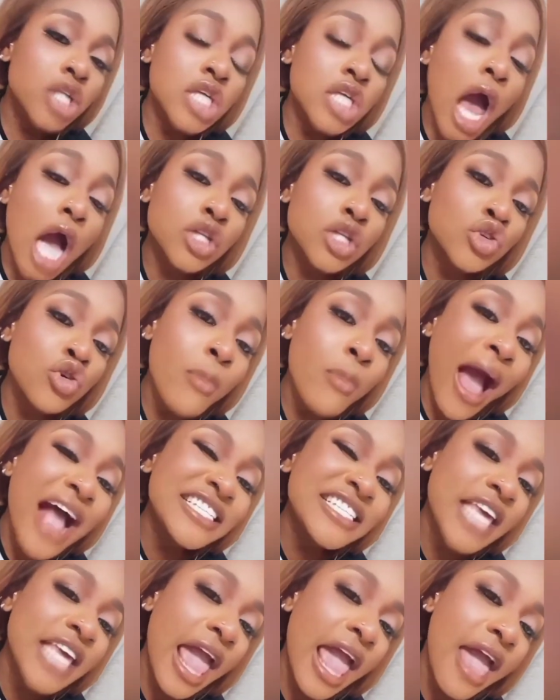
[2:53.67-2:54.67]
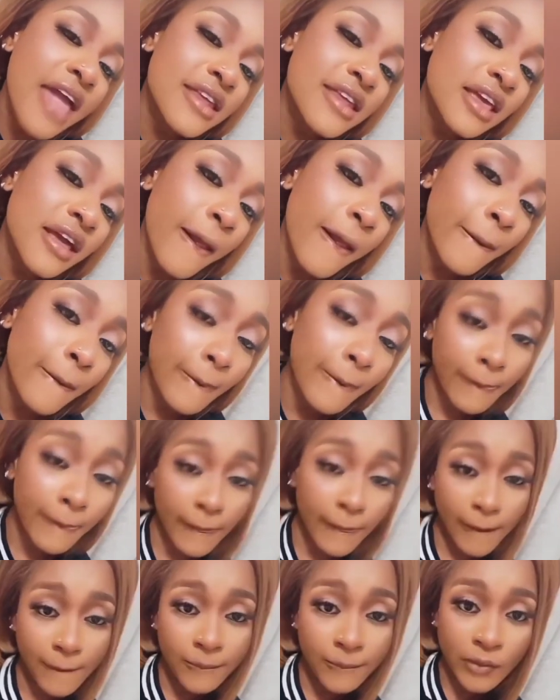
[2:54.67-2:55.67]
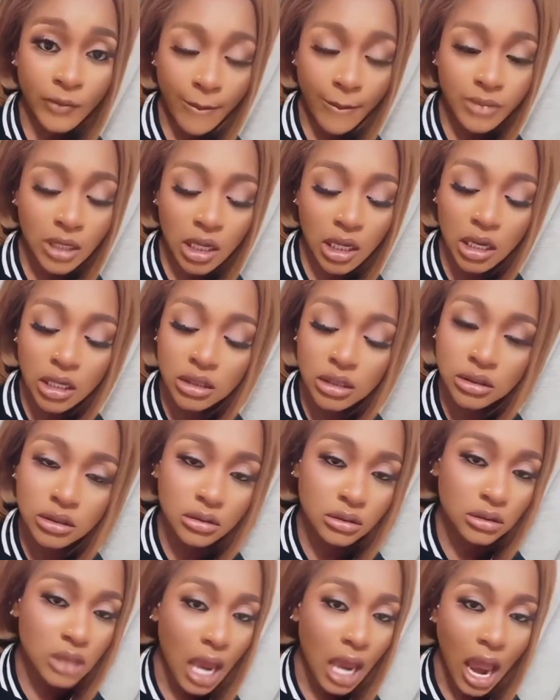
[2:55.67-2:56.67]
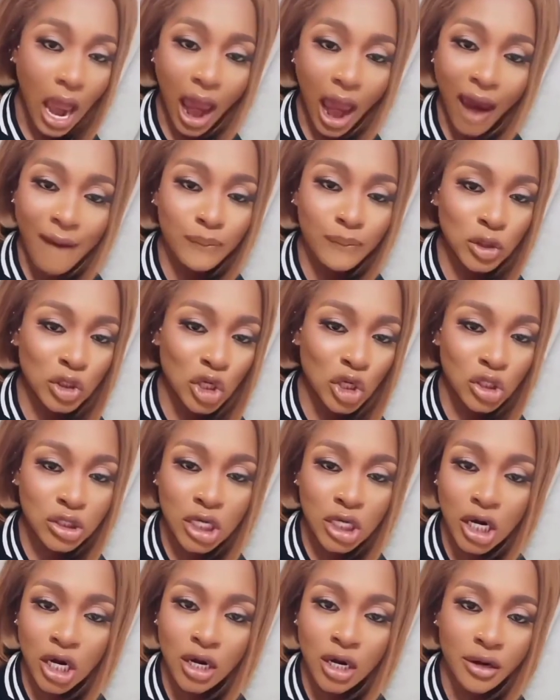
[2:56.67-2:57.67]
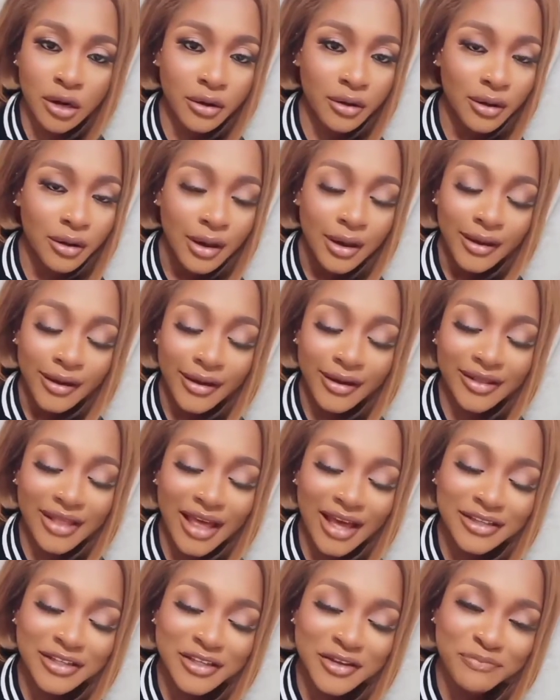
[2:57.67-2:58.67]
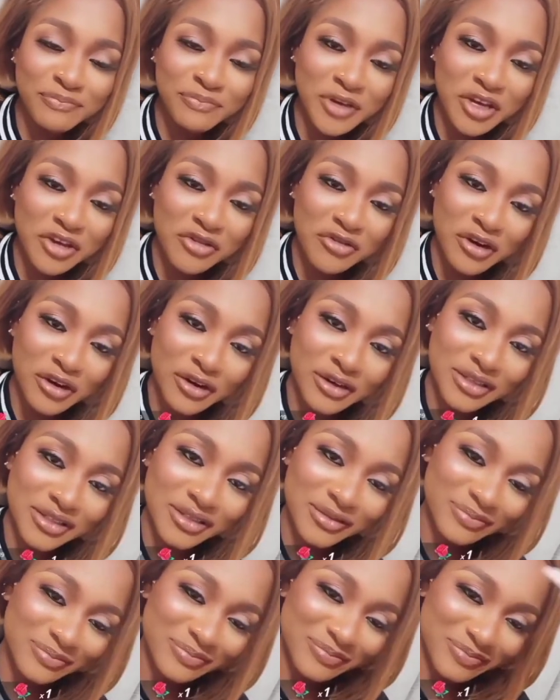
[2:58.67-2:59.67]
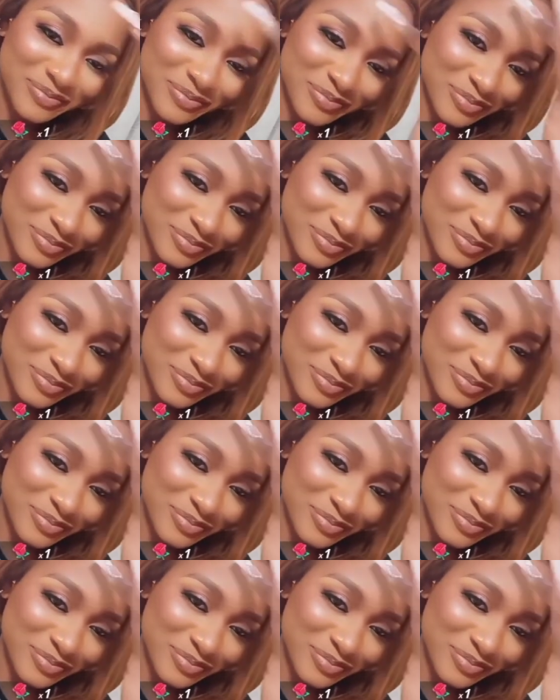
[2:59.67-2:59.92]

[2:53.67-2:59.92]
talk to my daddy, because I'm John here, and that's some period.